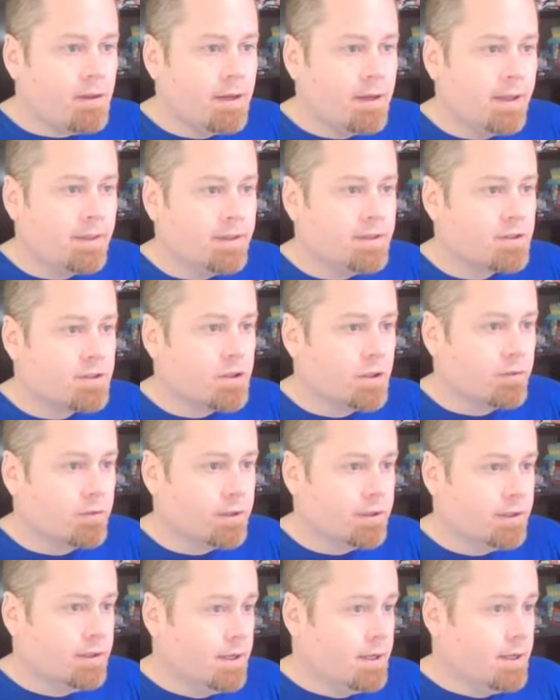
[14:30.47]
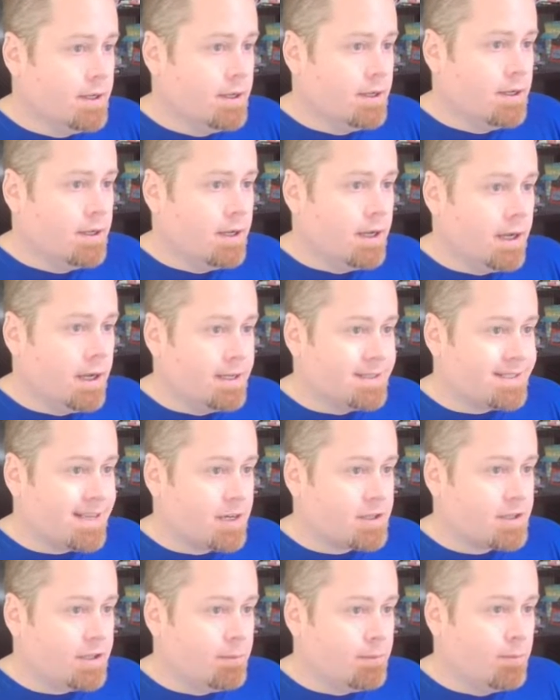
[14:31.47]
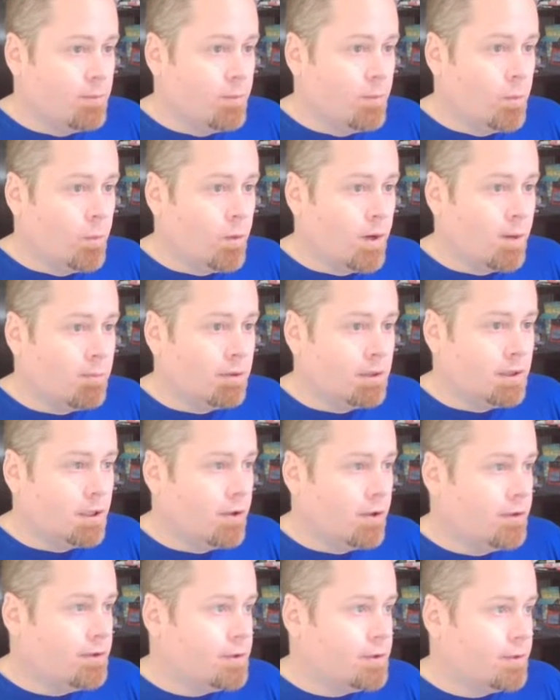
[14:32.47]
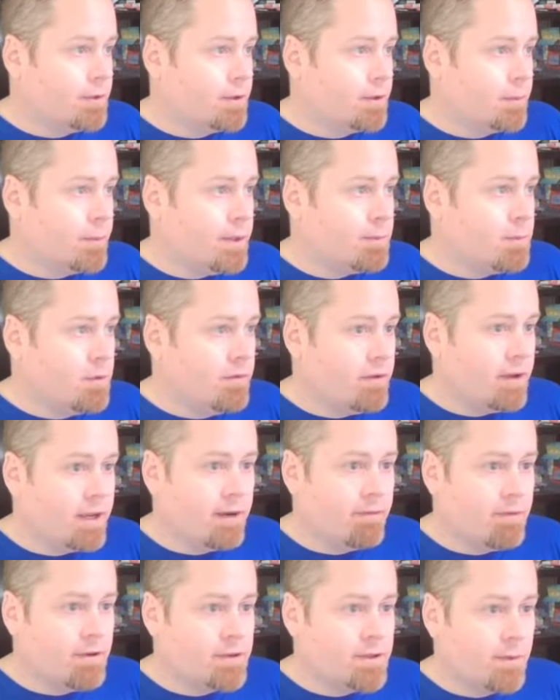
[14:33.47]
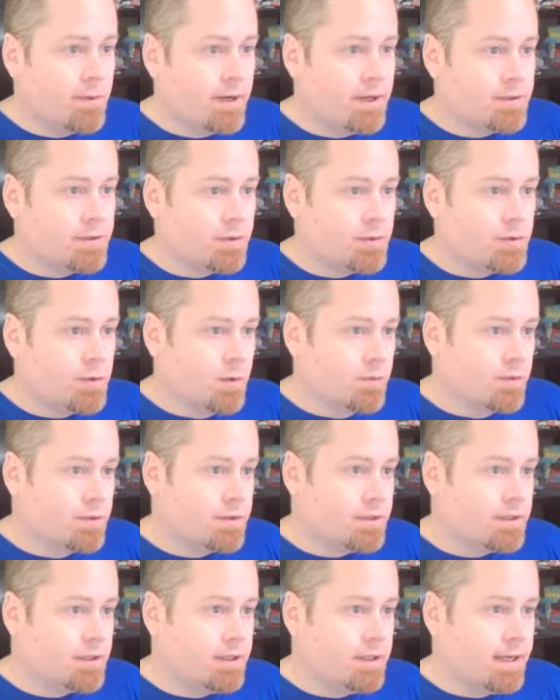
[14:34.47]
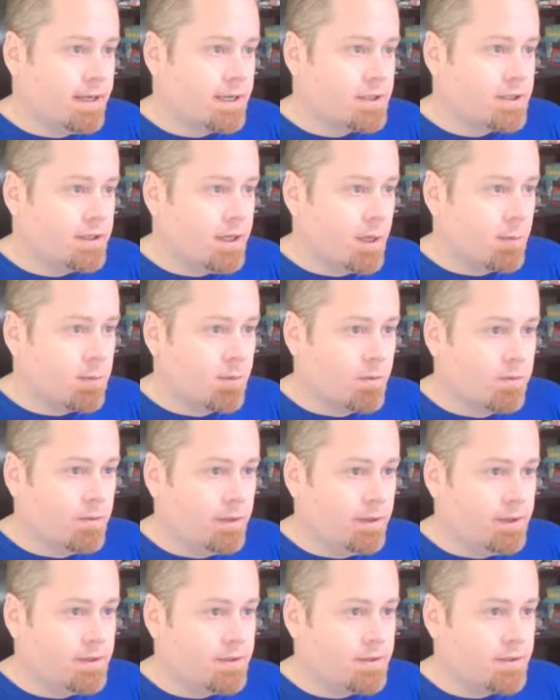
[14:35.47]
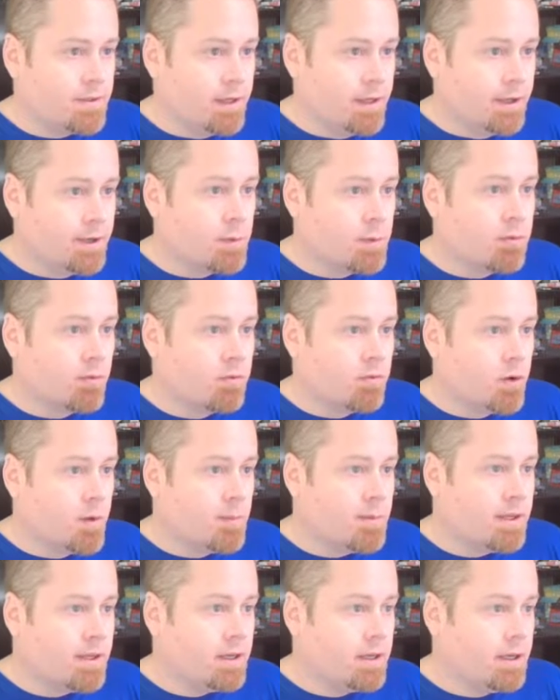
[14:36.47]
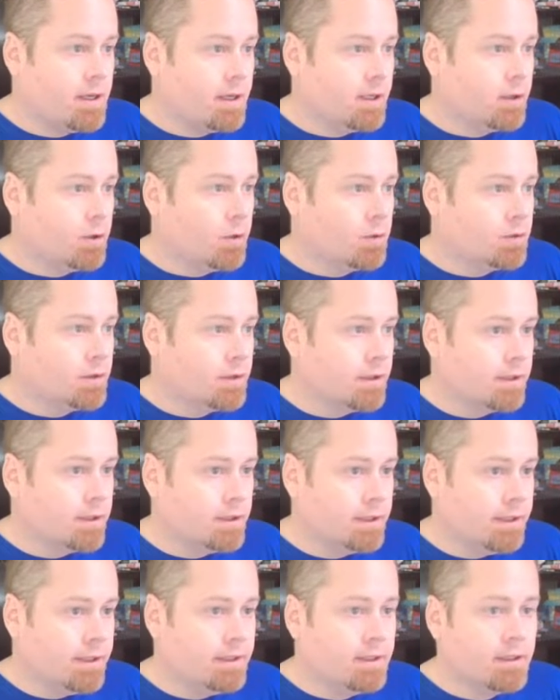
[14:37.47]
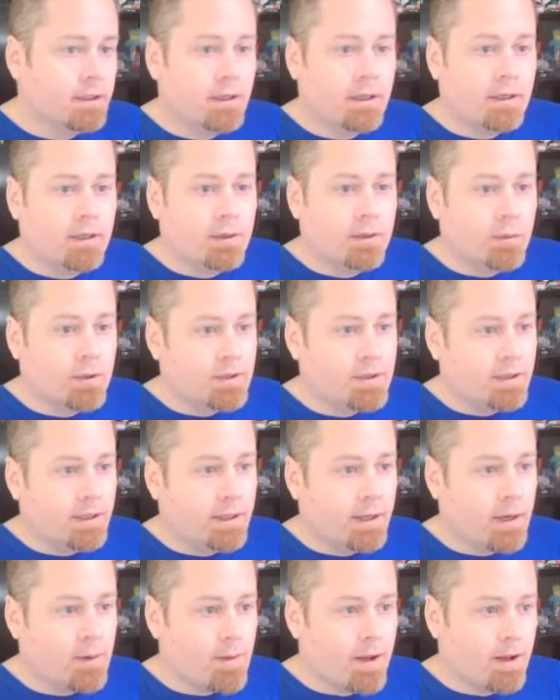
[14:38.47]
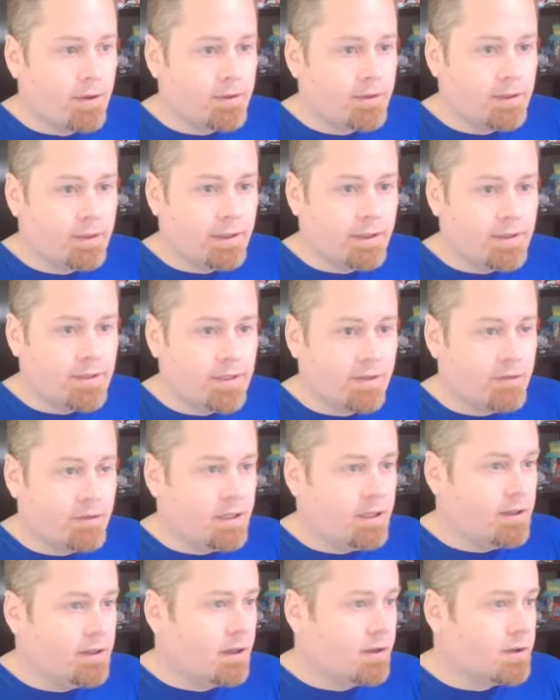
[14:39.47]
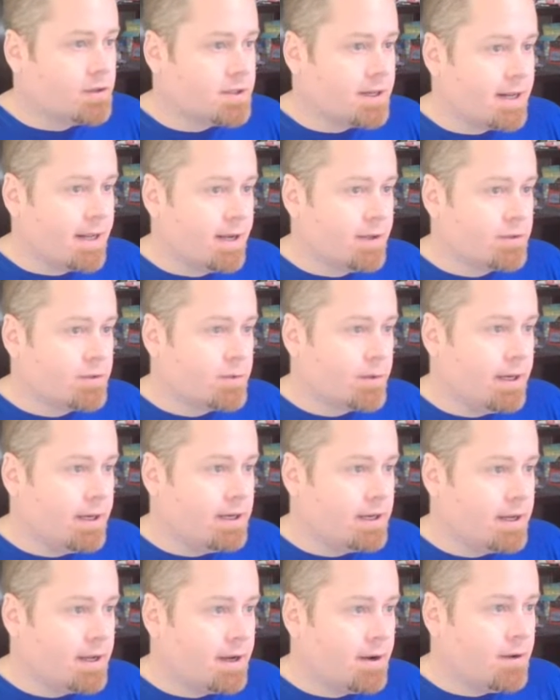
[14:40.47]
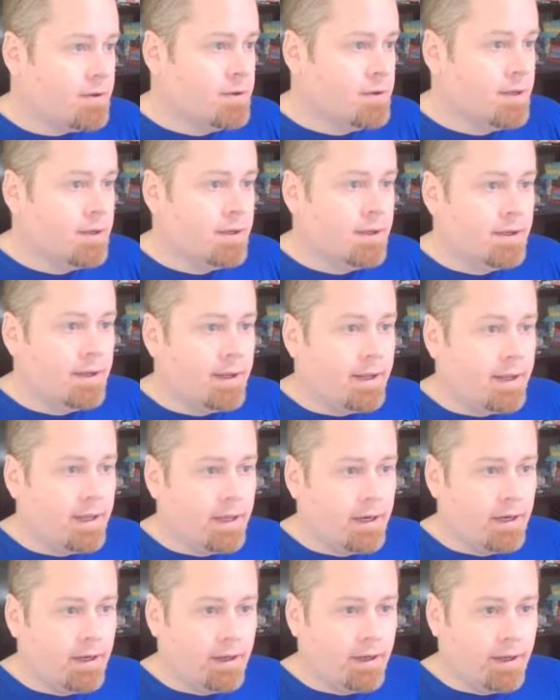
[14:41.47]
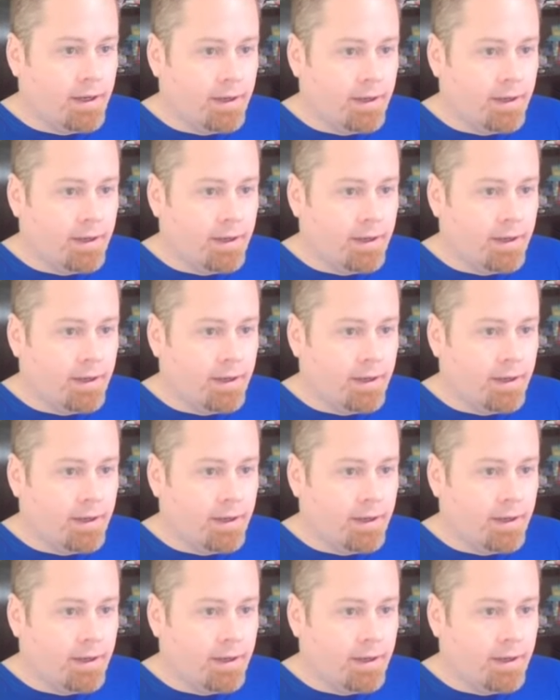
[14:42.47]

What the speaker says: And then silver is actually well below the 200-week moving average already, so silver is actually underperforming gold currently. We're sitting at about $17 an ounce right now, and